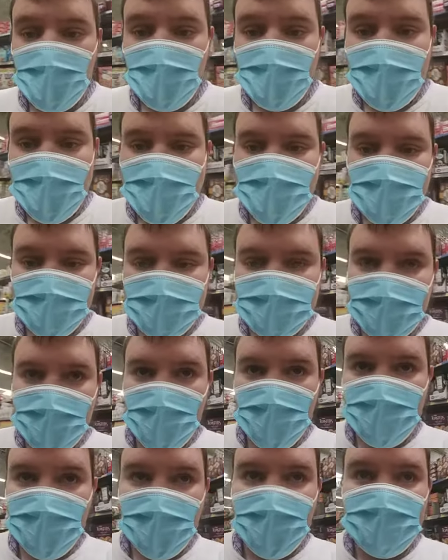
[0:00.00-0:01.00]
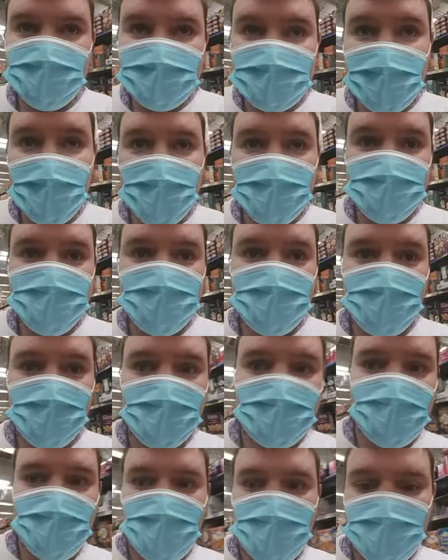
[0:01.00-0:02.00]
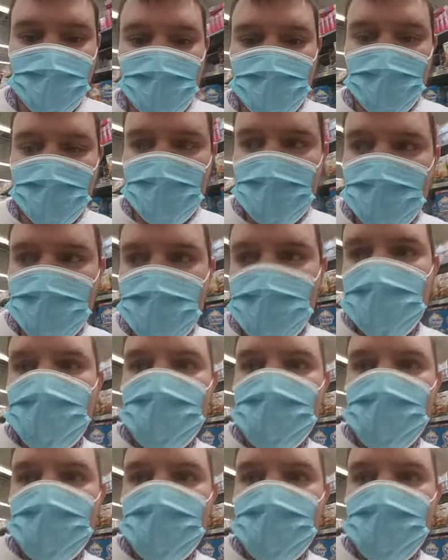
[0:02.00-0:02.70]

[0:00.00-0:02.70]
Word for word: Hi YouTube, I'm Joshua Dufurrena.